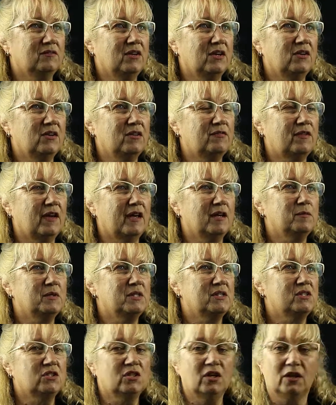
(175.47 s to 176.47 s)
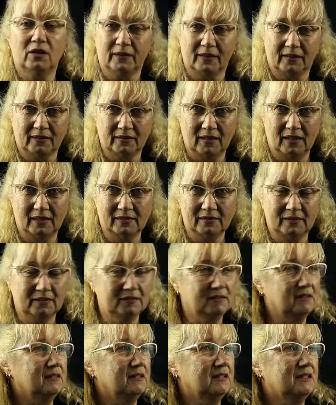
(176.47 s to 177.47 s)
very famous Shirley
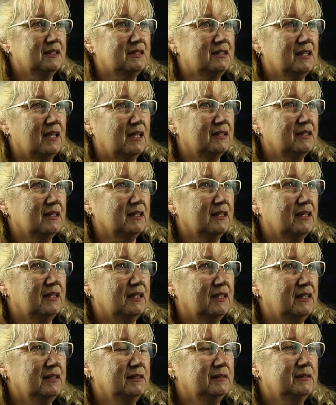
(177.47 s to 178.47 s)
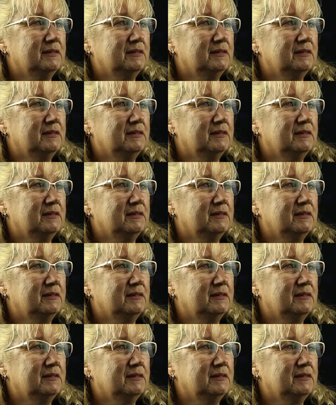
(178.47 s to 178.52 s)
Carson data key.